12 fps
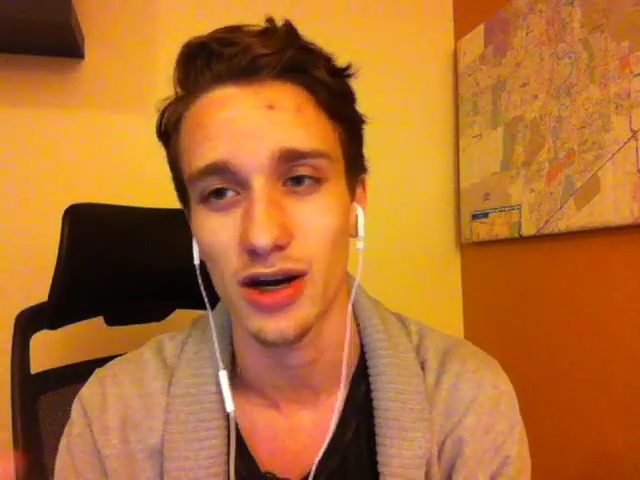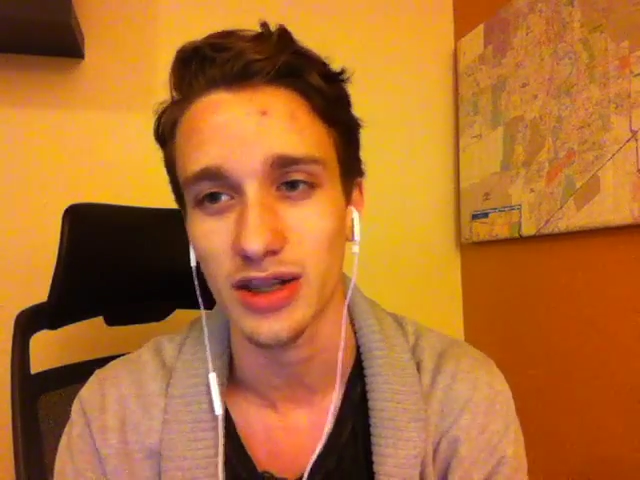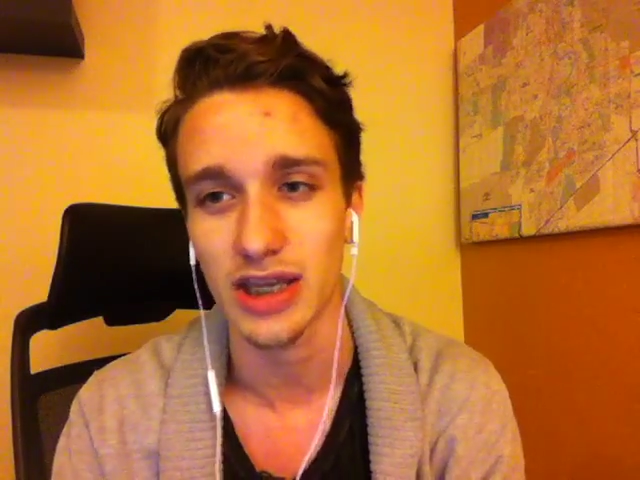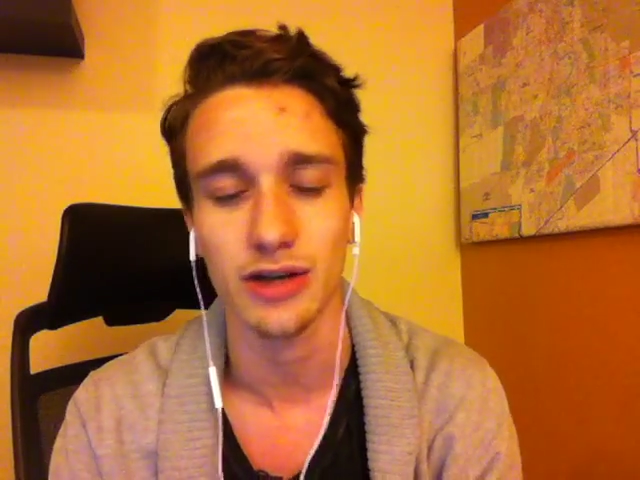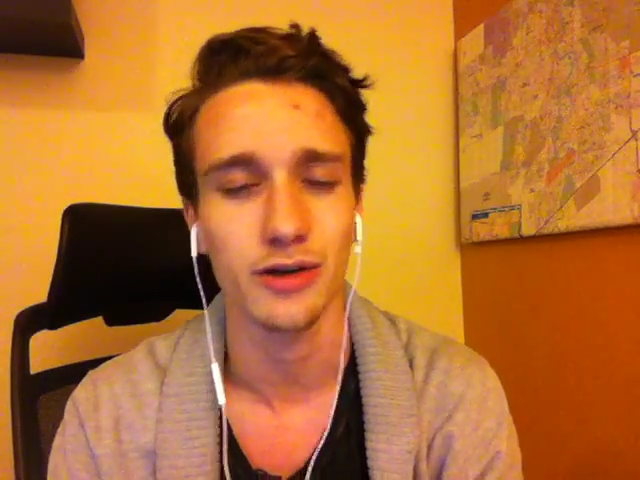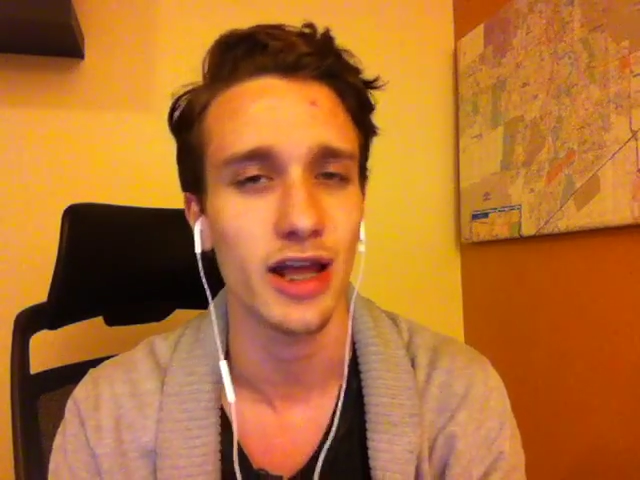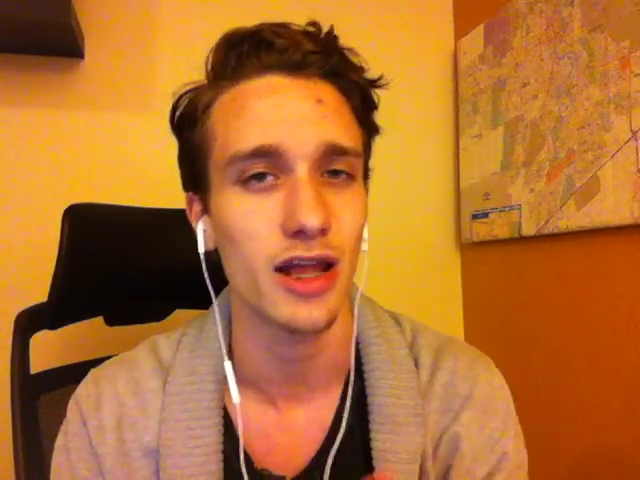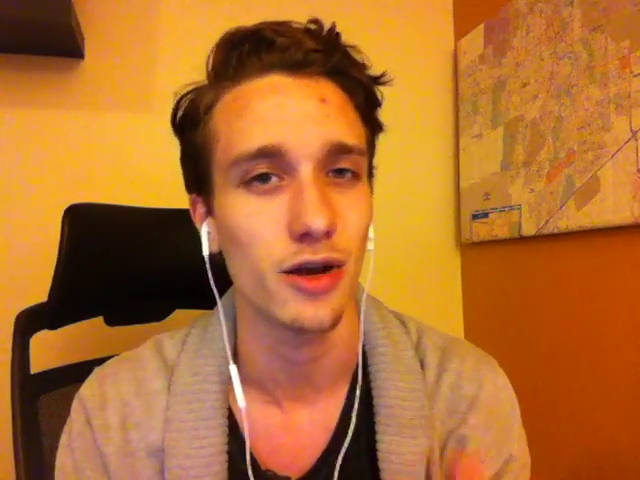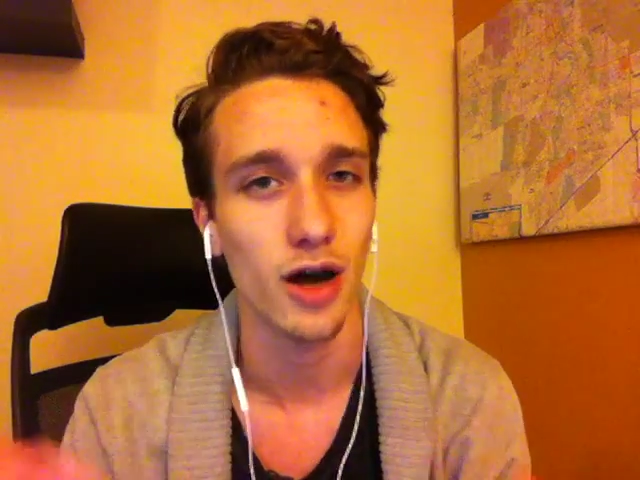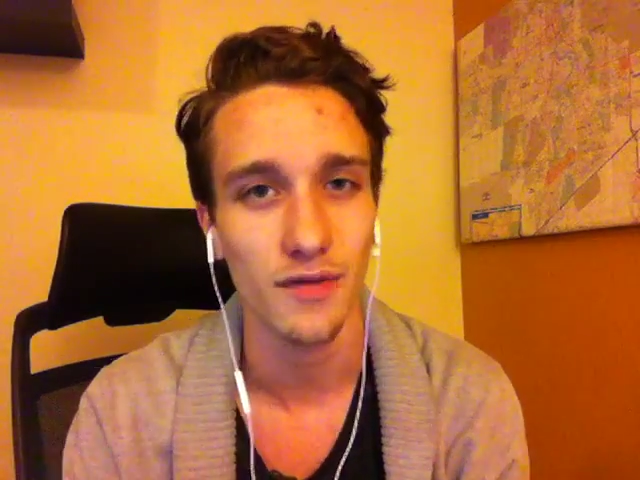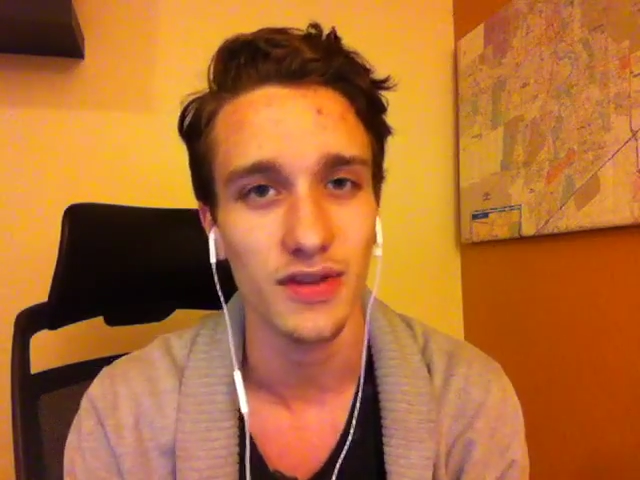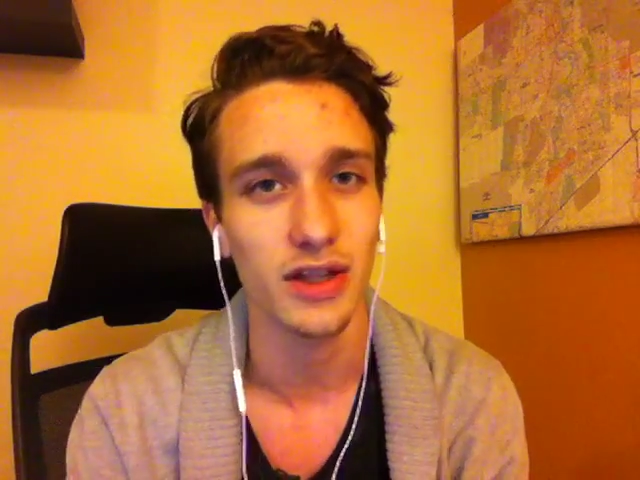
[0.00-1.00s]
on the internet
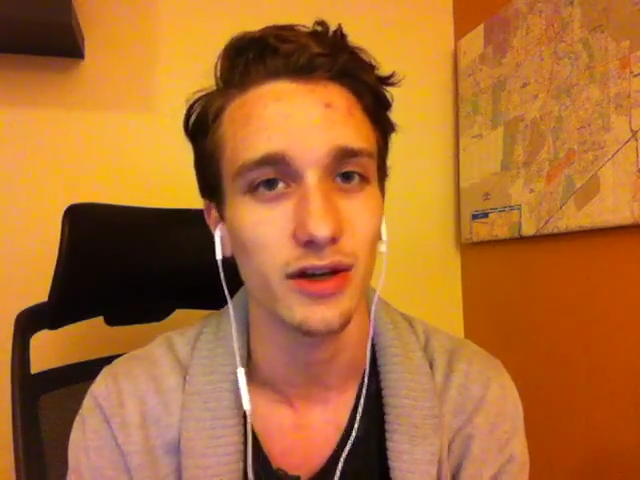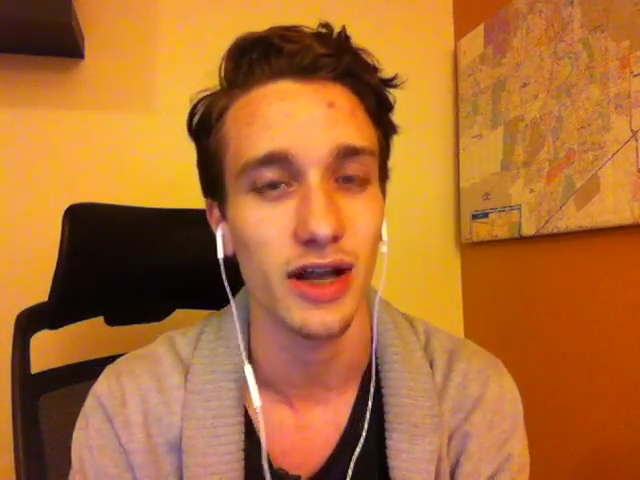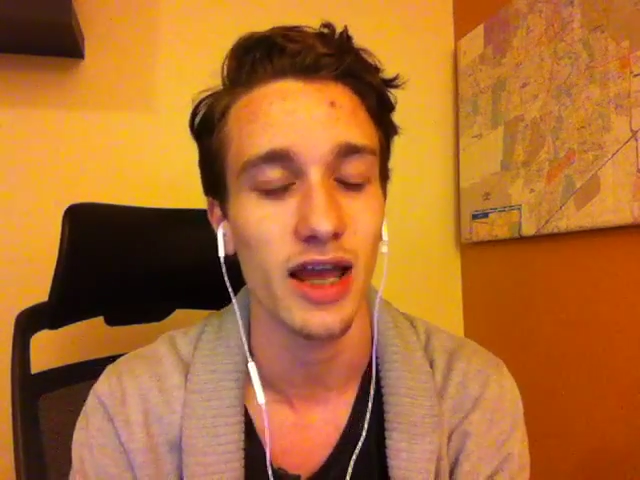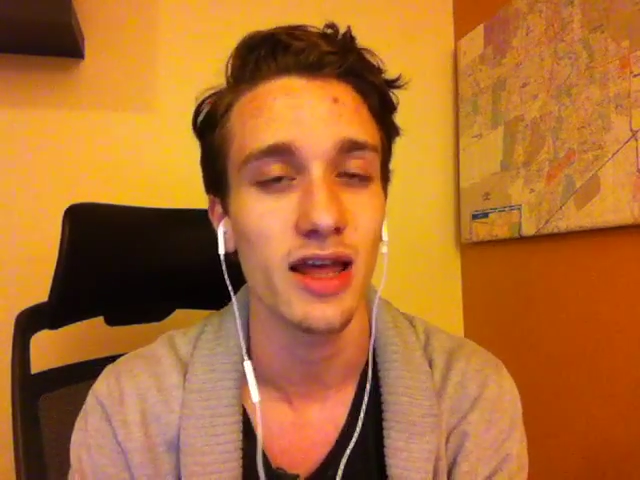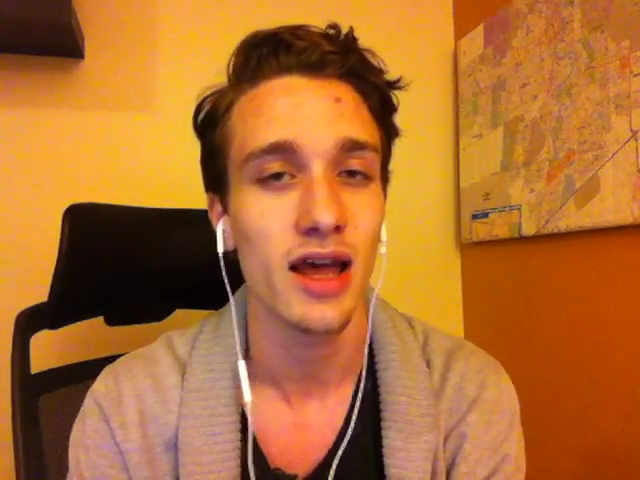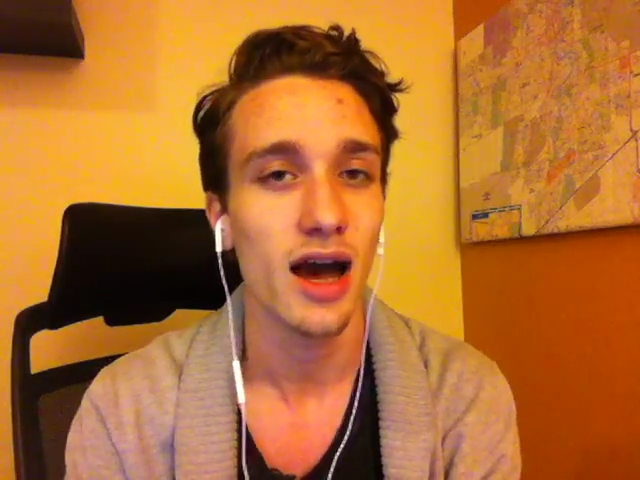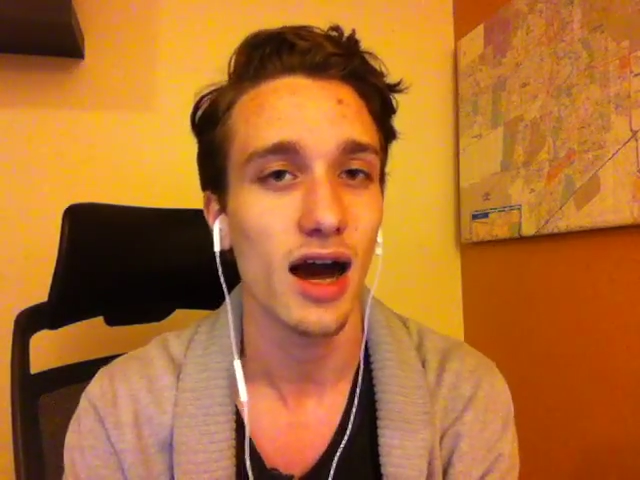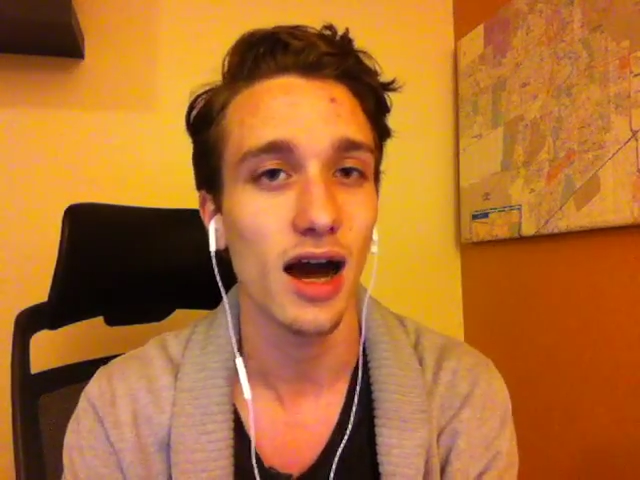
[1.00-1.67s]
and off the internet,